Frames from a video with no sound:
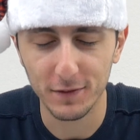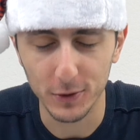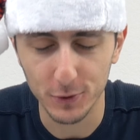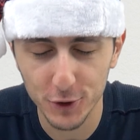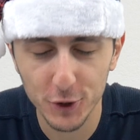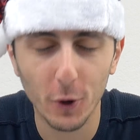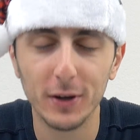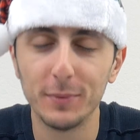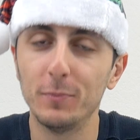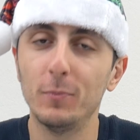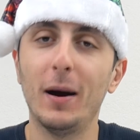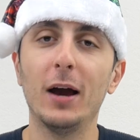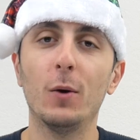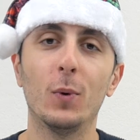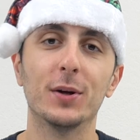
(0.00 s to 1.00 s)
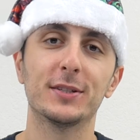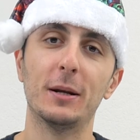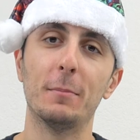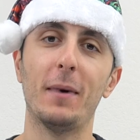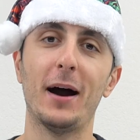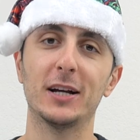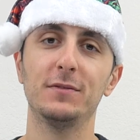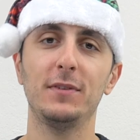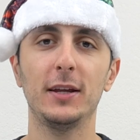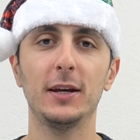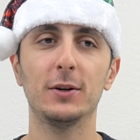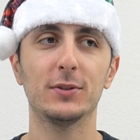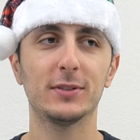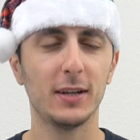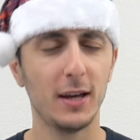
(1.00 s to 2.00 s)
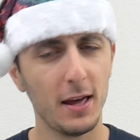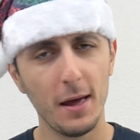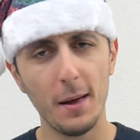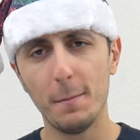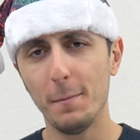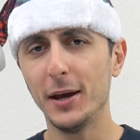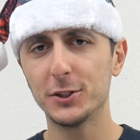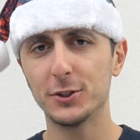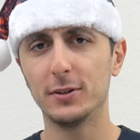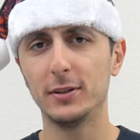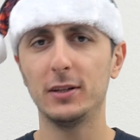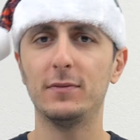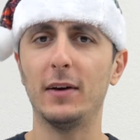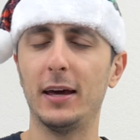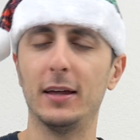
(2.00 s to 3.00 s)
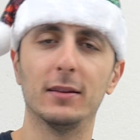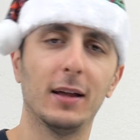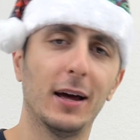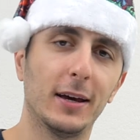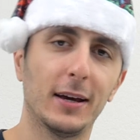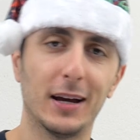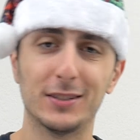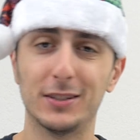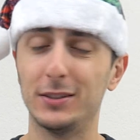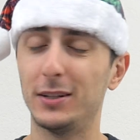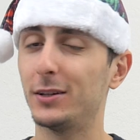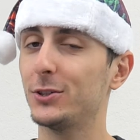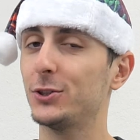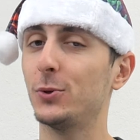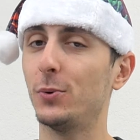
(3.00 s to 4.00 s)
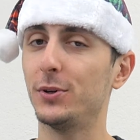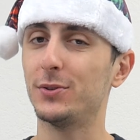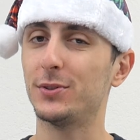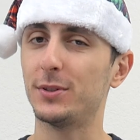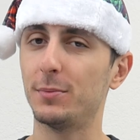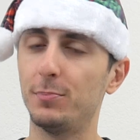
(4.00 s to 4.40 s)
and if you enjoyed my What's in a Box videos, make sure to leave a like, as it does show your